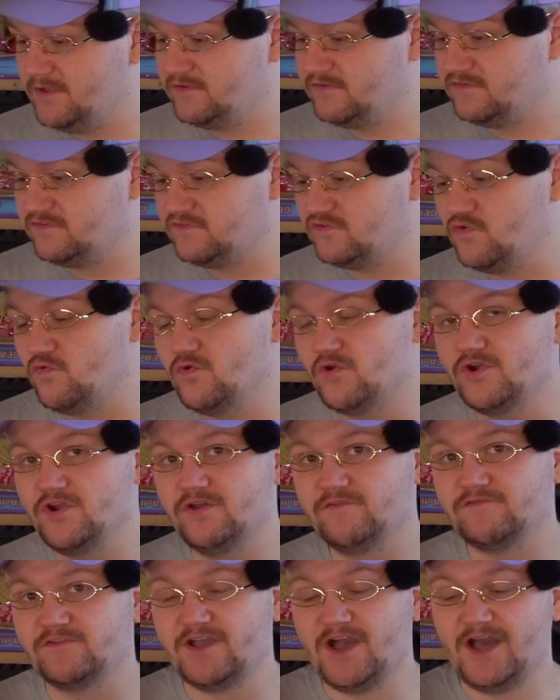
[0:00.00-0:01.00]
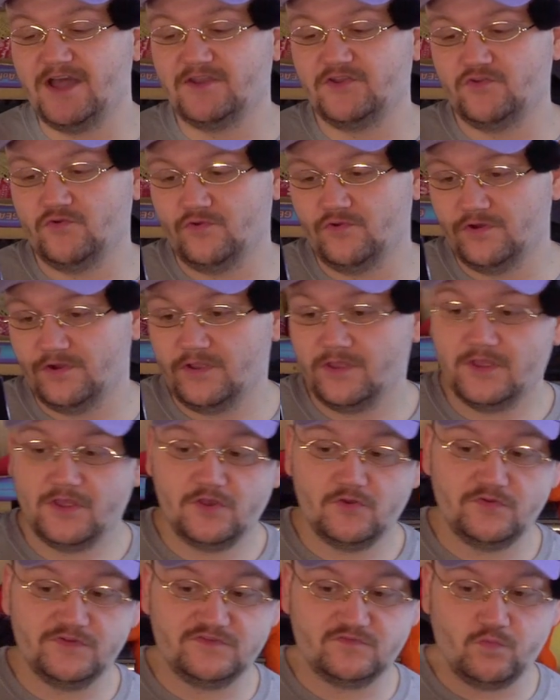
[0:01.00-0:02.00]
Steward of Gondor,
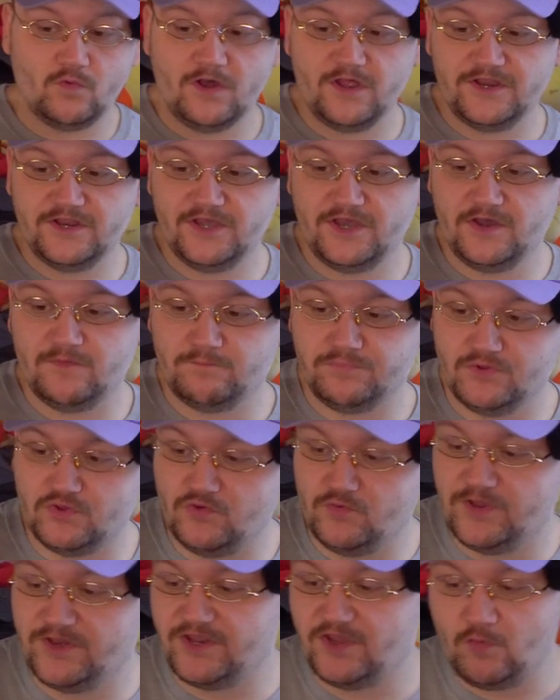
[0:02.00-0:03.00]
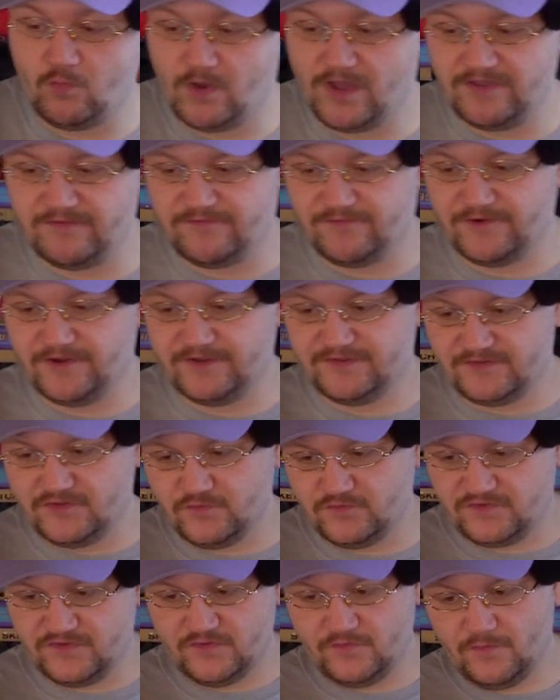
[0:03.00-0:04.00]
who is 1, a blue and a white for a
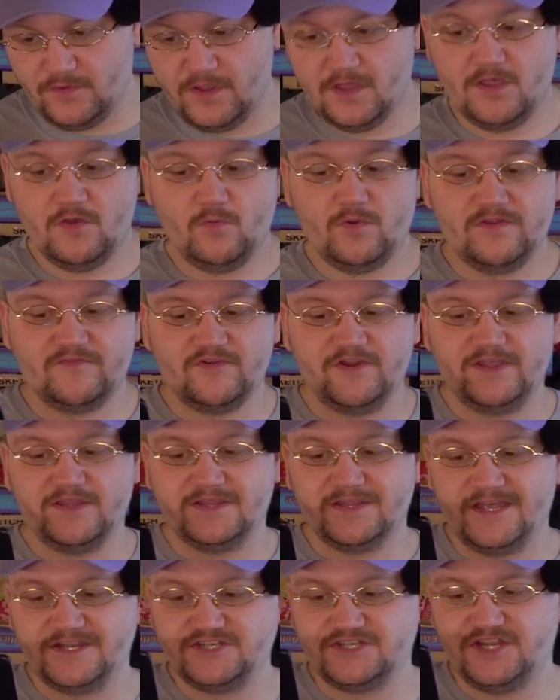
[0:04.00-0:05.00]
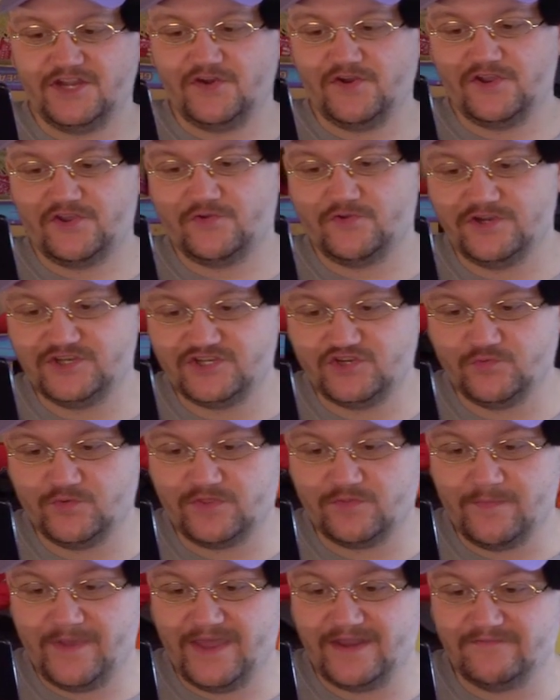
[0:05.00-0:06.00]
2/2. Whenever a legendary creature
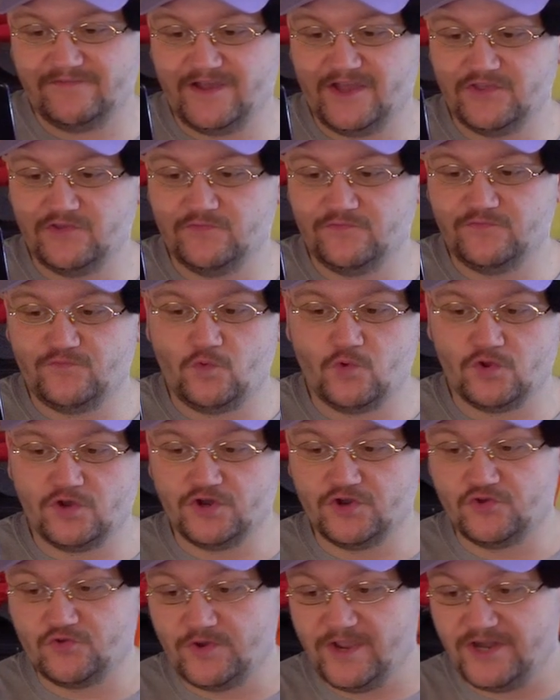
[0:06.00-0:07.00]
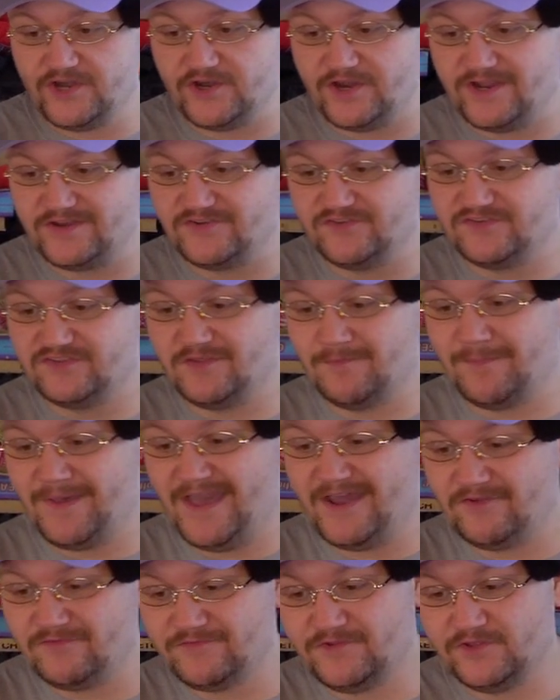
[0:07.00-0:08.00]
with mana value 4 or greater enters the
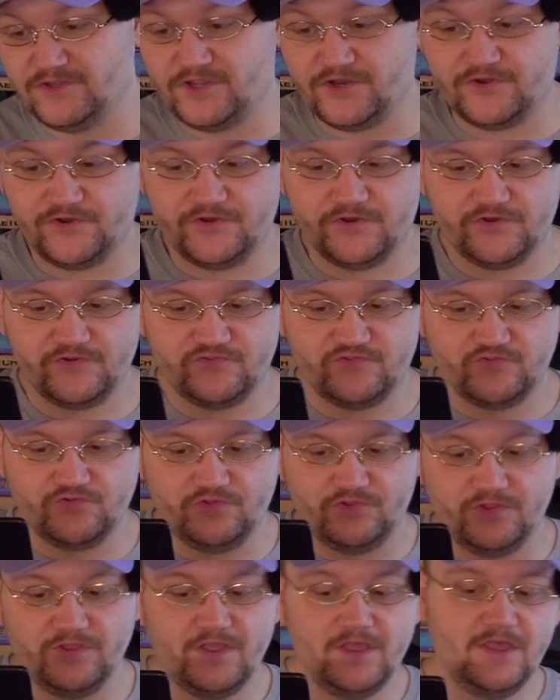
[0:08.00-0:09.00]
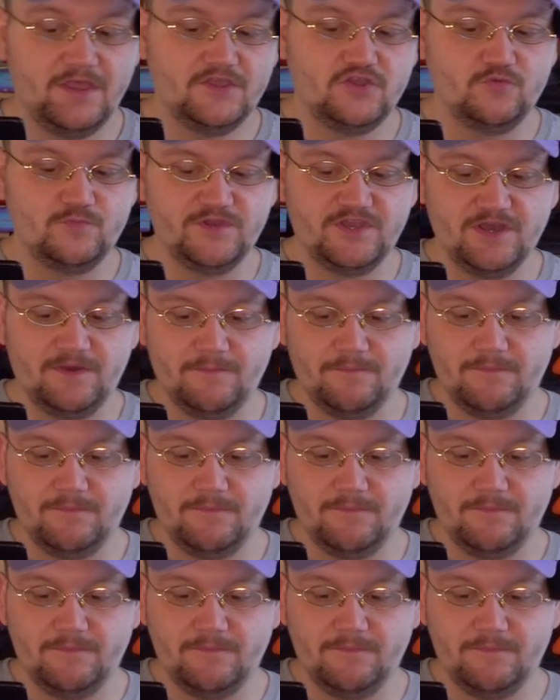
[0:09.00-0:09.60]
battlefield under your control, you become